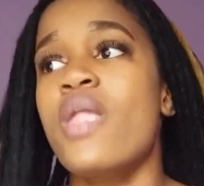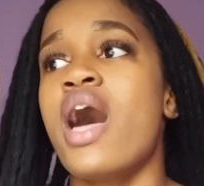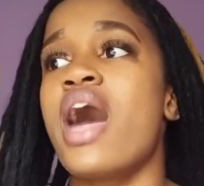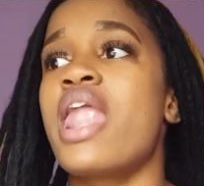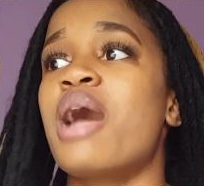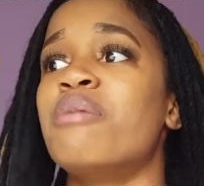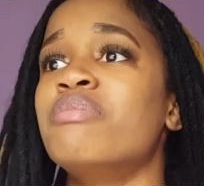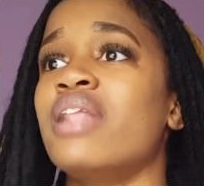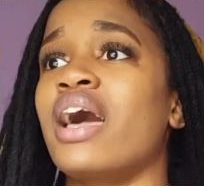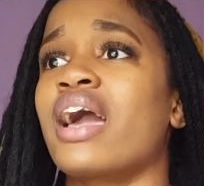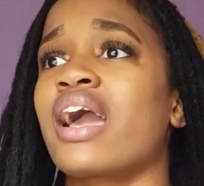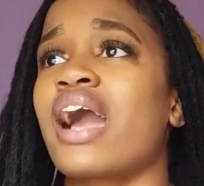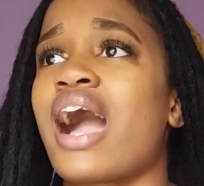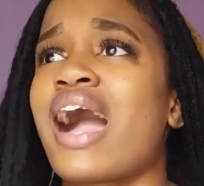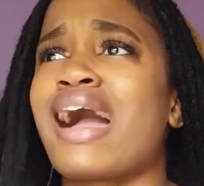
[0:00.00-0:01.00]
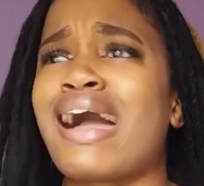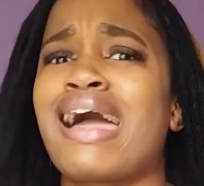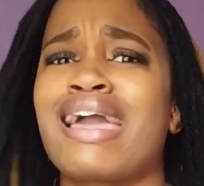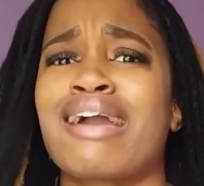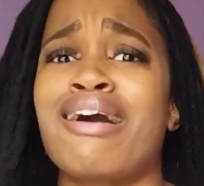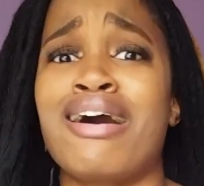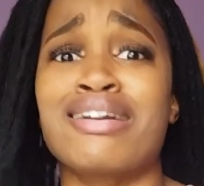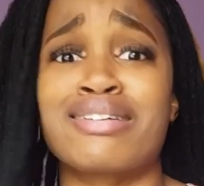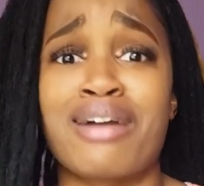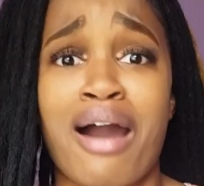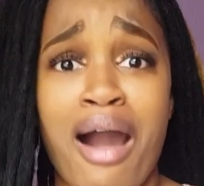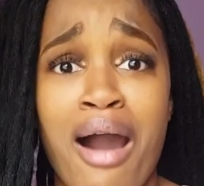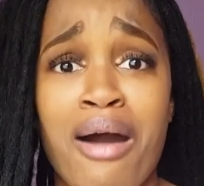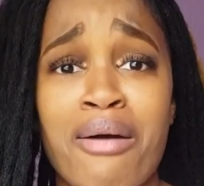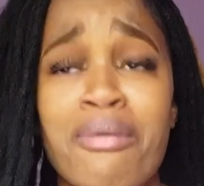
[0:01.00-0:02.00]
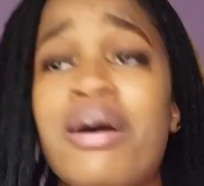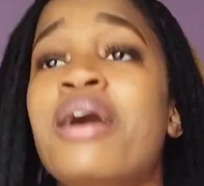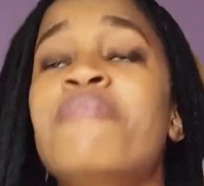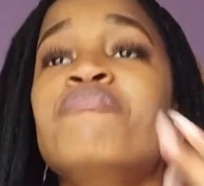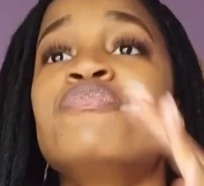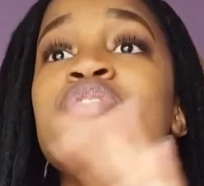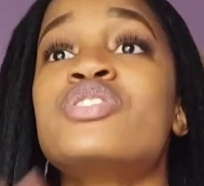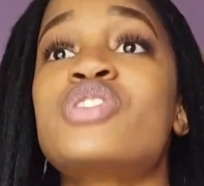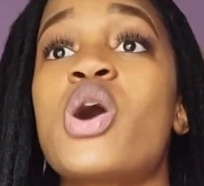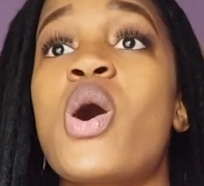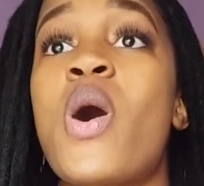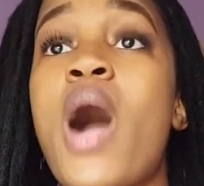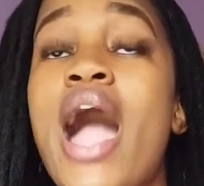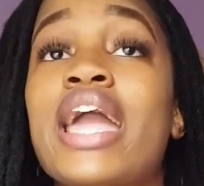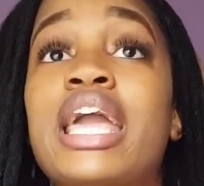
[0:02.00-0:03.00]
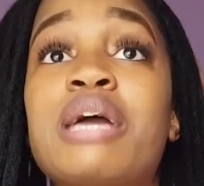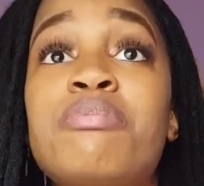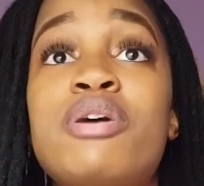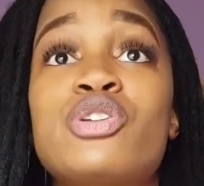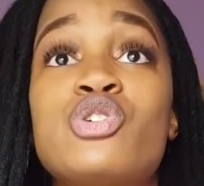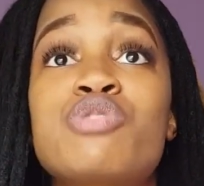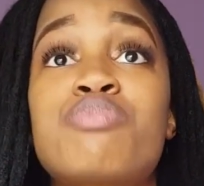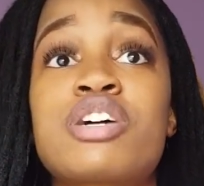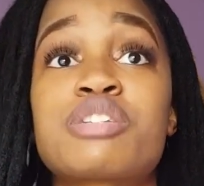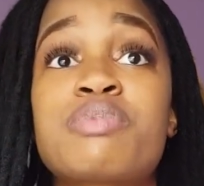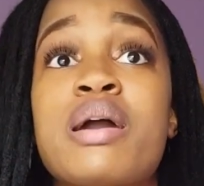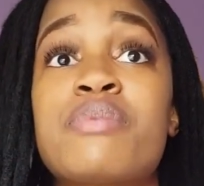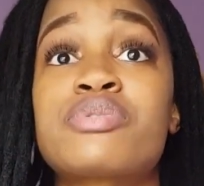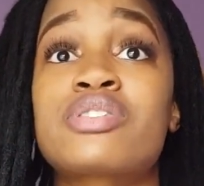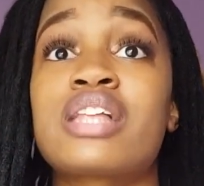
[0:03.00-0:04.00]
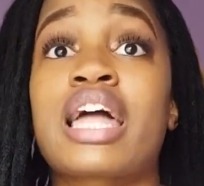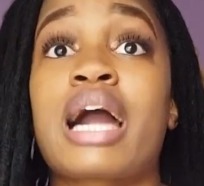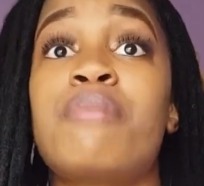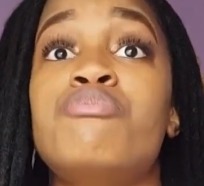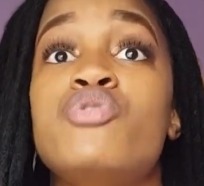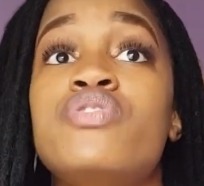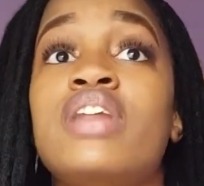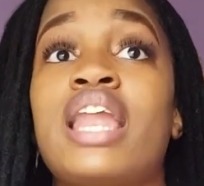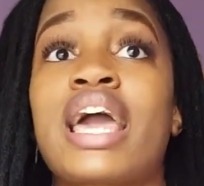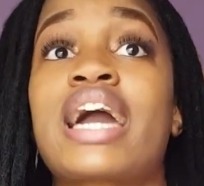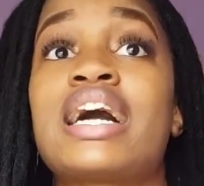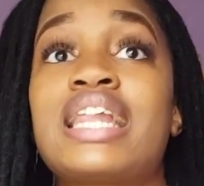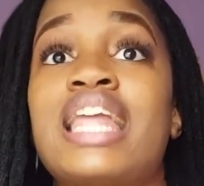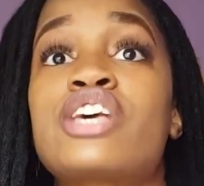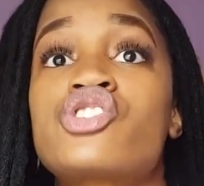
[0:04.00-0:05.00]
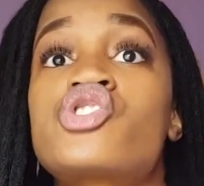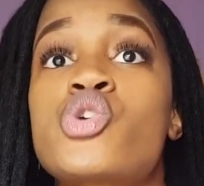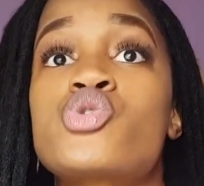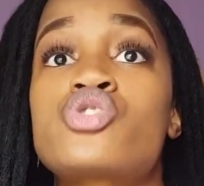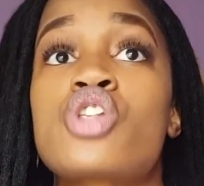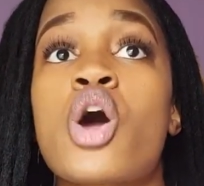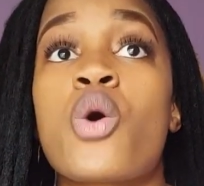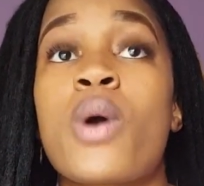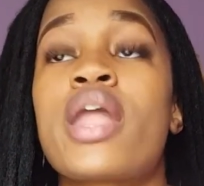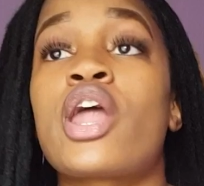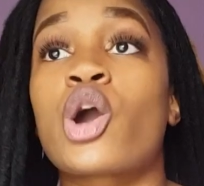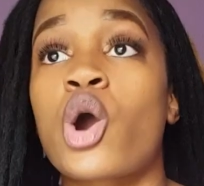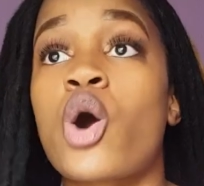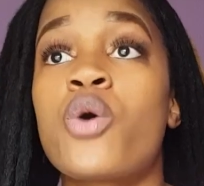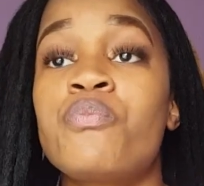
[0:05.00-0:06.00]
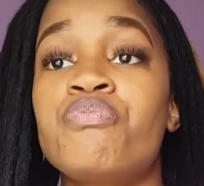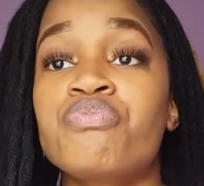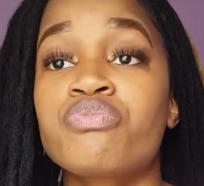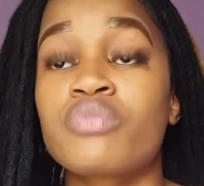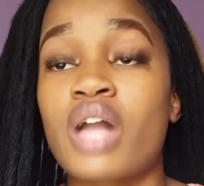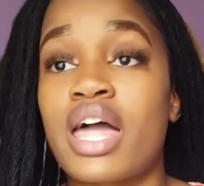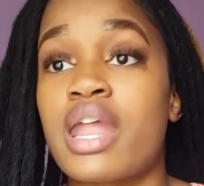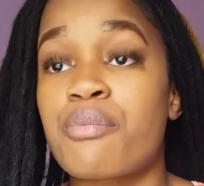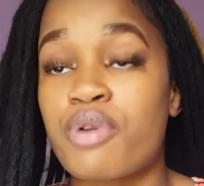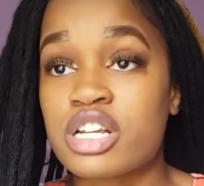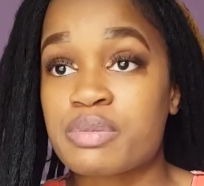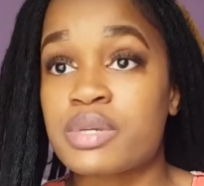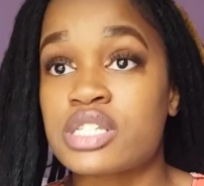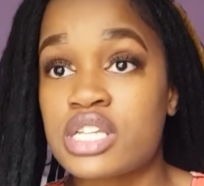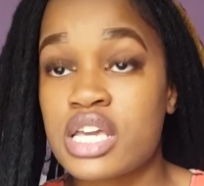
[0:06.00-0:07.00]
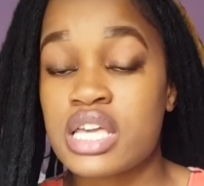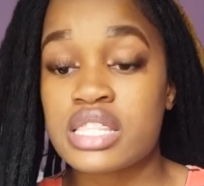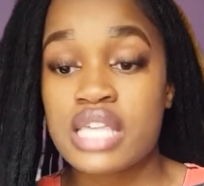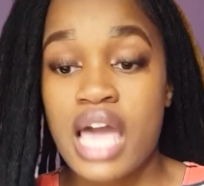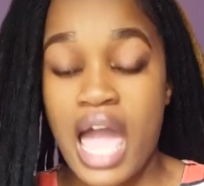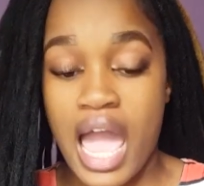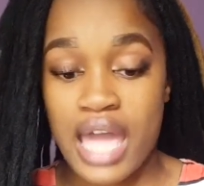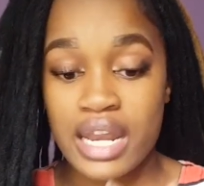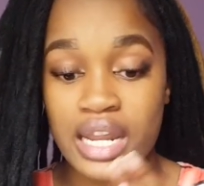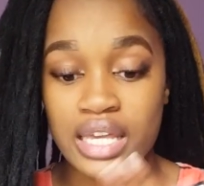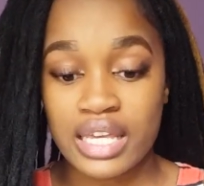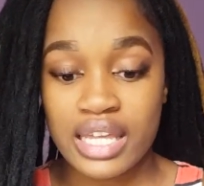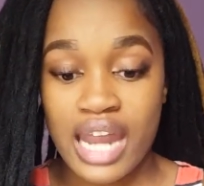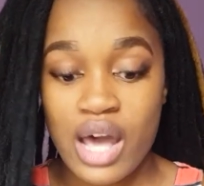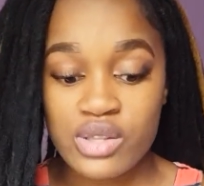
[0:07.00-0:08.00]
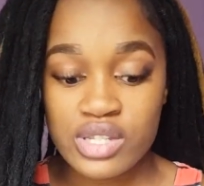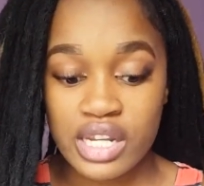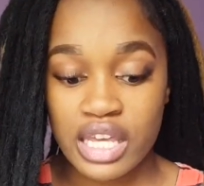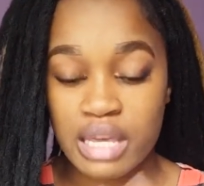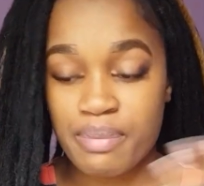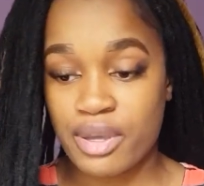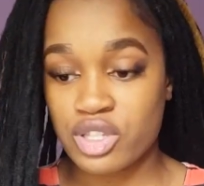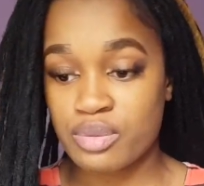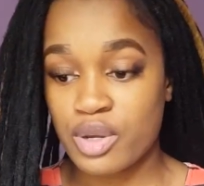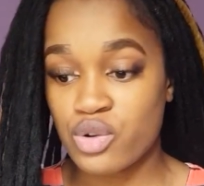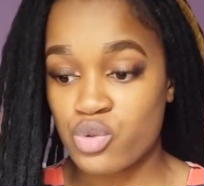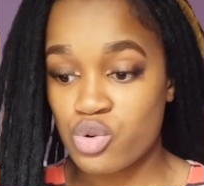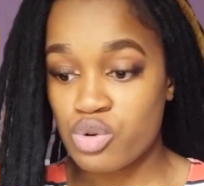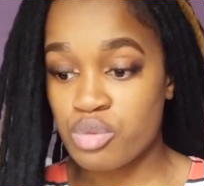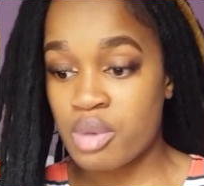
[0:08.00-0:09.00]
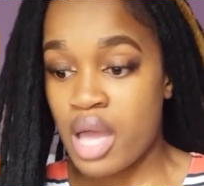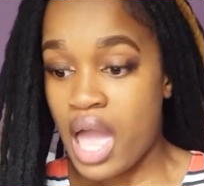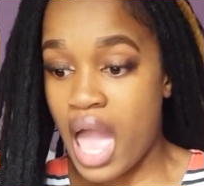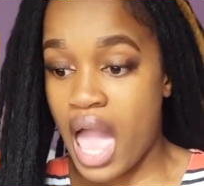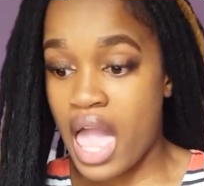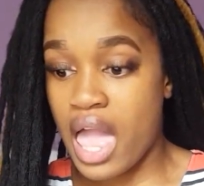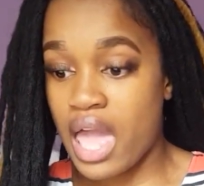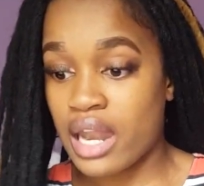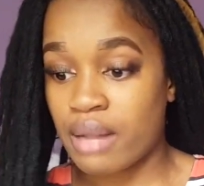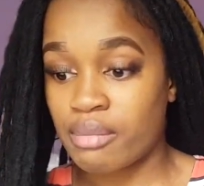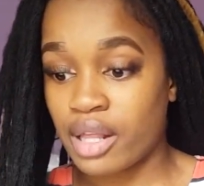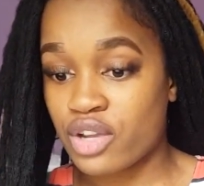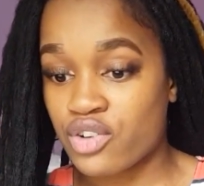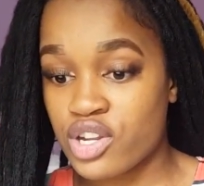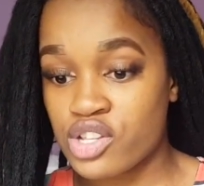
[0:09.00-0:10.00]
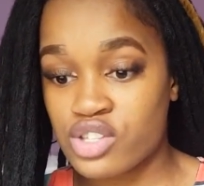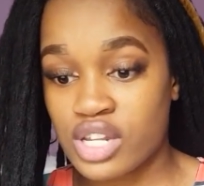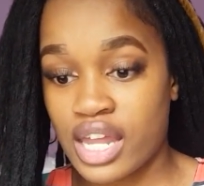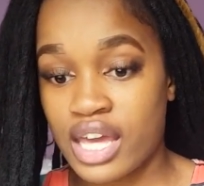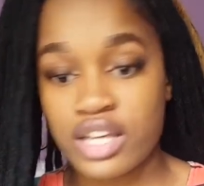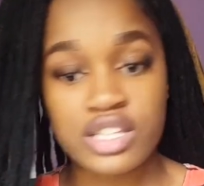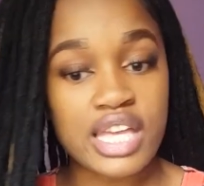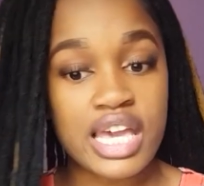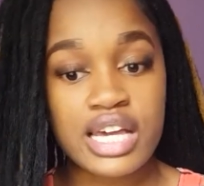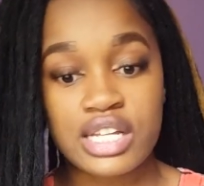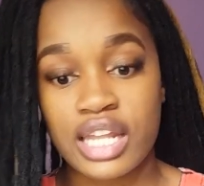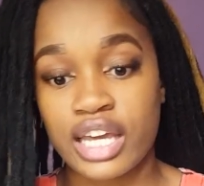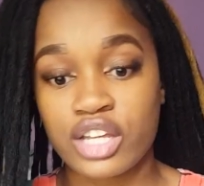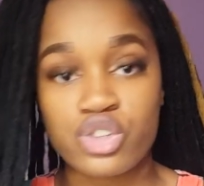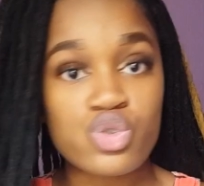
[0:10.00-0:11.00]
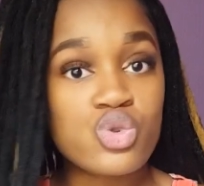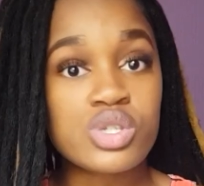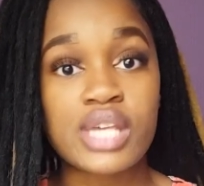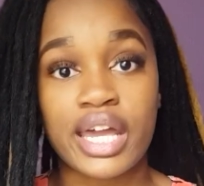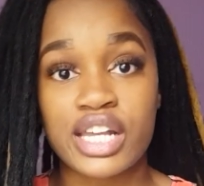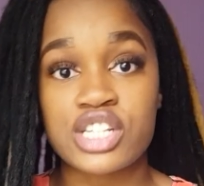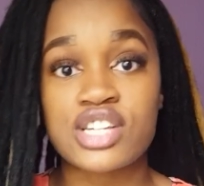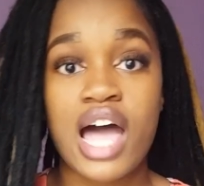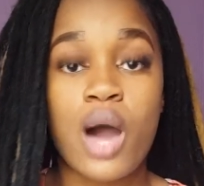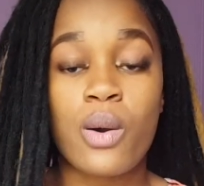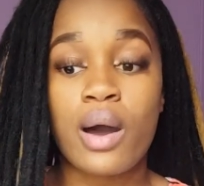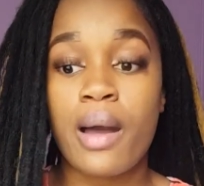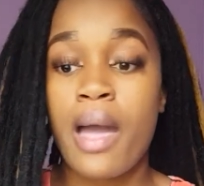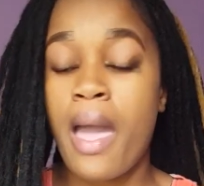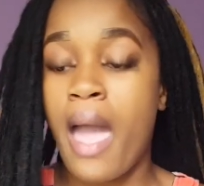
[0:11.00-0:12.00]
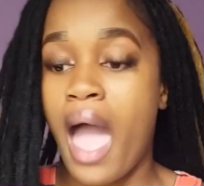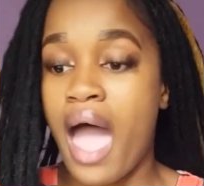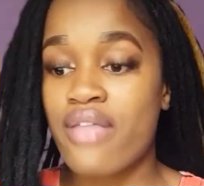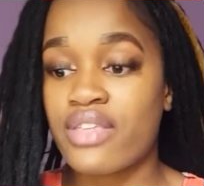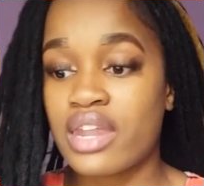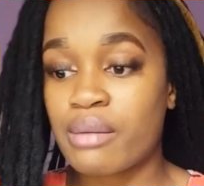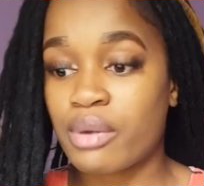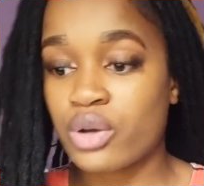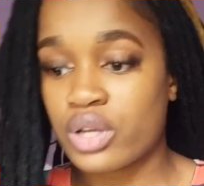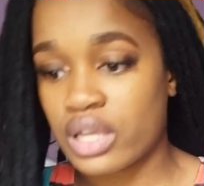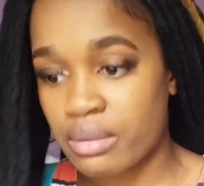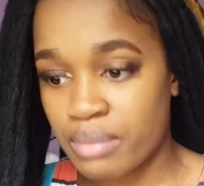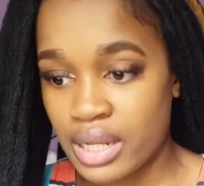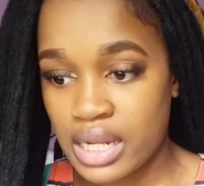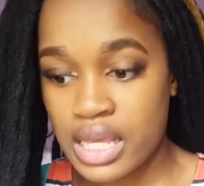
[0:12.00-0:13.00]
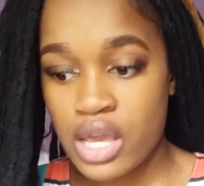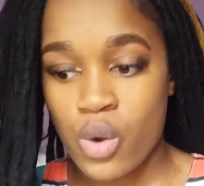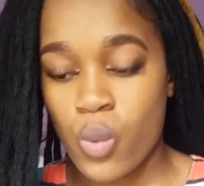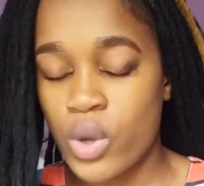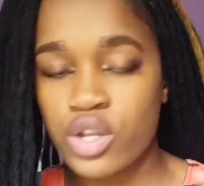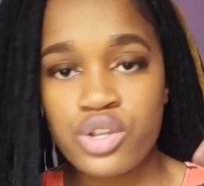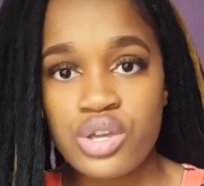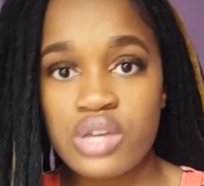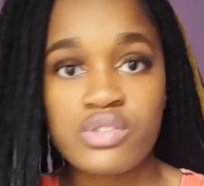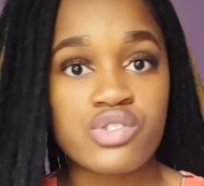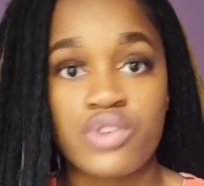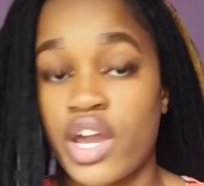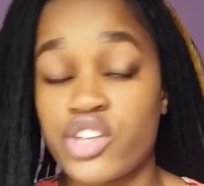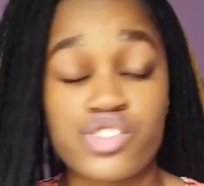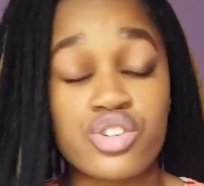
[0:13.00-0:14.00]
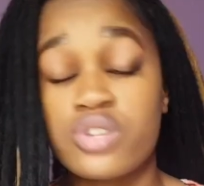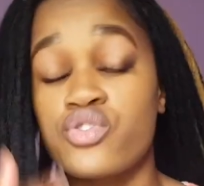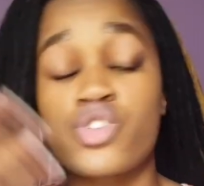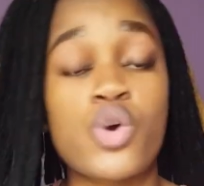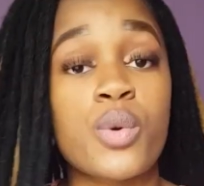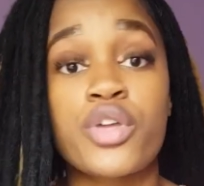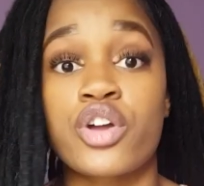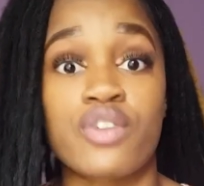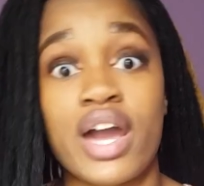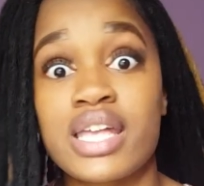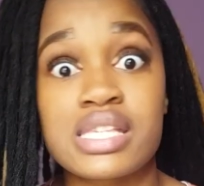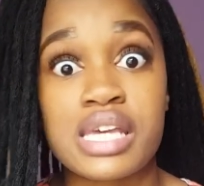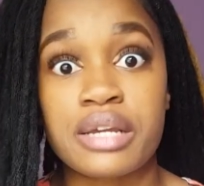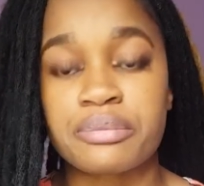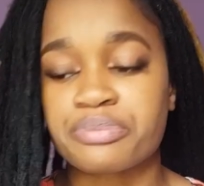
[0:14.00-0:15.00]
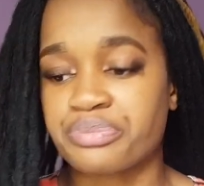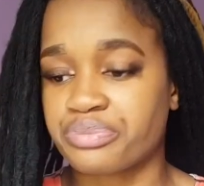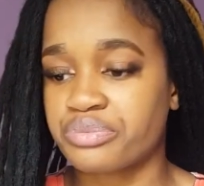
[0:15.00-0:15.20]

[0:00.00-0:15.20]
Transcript: And I'm like, I can't go. So I get my toothbrush. I'm still like, I'm moving like so slow, and I go home and I brush my teeth and I get out and I get back to my room and I'm like ready to like take a 2-second shower, and then I'm like, okay, Mbali, where do you even write? You don't even know what you're writing.